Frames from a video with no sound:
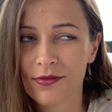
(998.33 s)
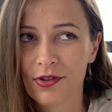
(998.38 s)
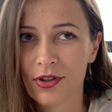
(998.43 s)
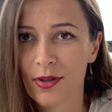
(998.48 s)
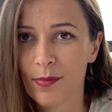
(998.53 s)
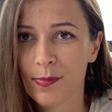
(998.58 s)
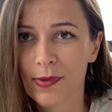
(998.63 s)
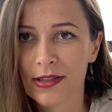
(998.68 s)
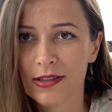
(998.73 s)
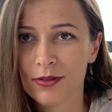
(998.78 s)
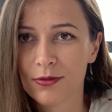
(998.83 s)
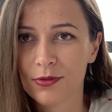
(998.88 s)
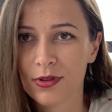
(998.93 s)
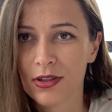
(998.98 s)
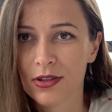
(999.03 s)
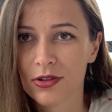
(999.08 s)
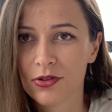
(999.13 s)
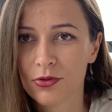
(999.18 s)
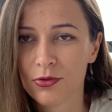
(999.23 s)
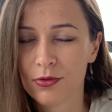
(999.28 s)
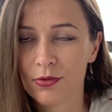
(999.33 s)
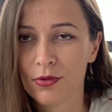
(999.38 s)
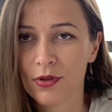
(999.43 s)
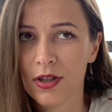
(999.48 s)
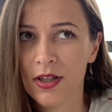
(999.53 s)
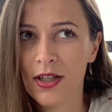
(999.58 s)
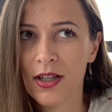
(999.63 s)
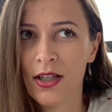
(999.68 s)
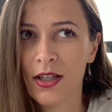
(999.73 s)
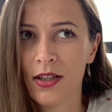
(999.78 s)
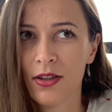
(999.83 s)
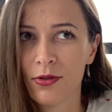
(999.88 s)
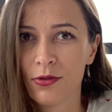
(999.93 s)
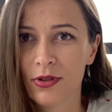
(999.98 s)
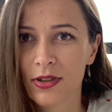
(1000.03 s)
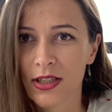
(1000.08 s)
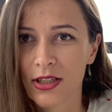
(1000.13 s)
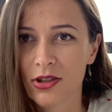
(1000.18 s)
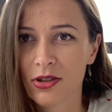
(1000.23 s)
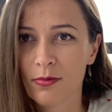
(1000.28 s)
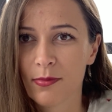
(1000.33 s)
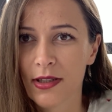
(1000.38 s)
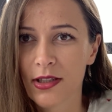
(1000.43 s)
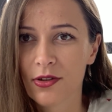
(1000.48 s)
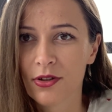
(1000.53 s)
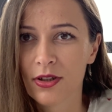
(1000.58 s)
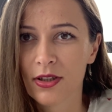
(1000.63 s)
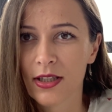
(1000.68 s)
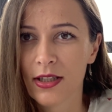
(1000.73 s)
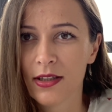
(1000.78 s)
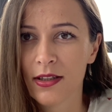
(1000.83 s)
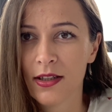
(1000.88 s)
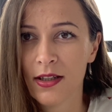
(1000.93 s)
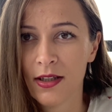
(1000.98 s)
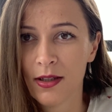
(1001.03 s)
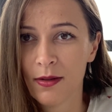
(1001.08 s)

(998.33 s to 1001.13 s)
for the past 2 years to schedule my content.